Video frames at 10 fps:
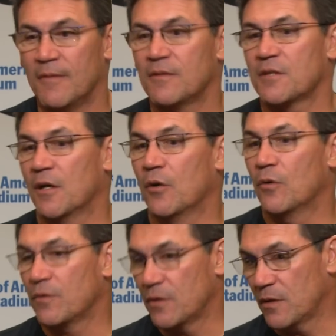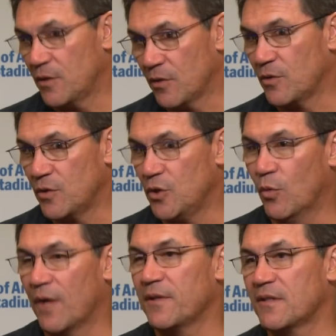So, you know, you, you
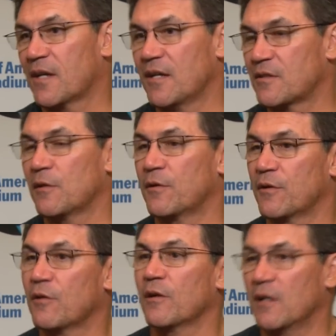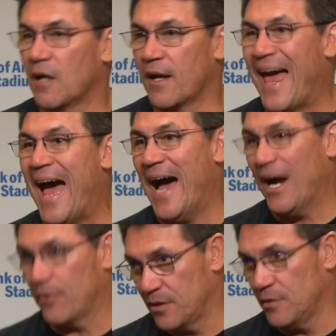want these guys to learn early on
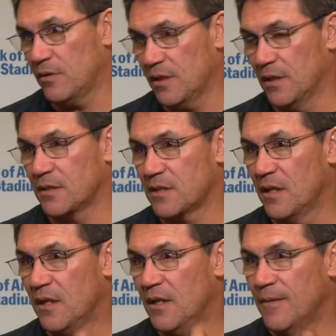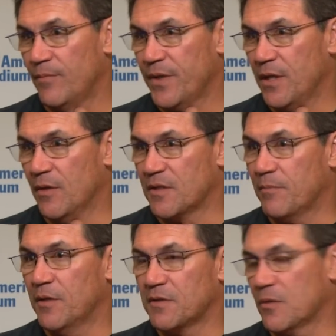how to do things, you know, as
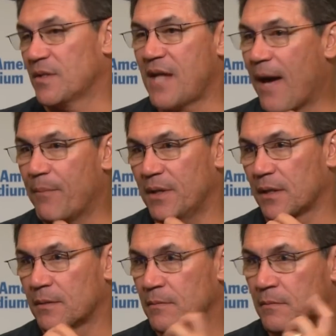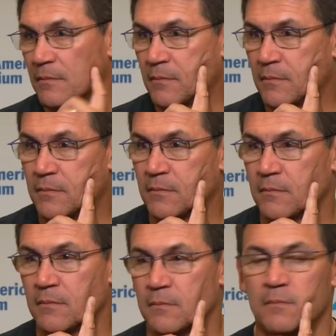opposed to what's happening.
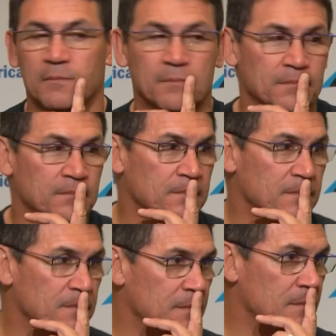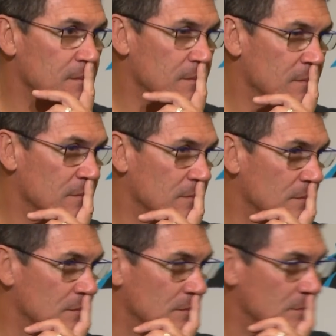You guys still have a roster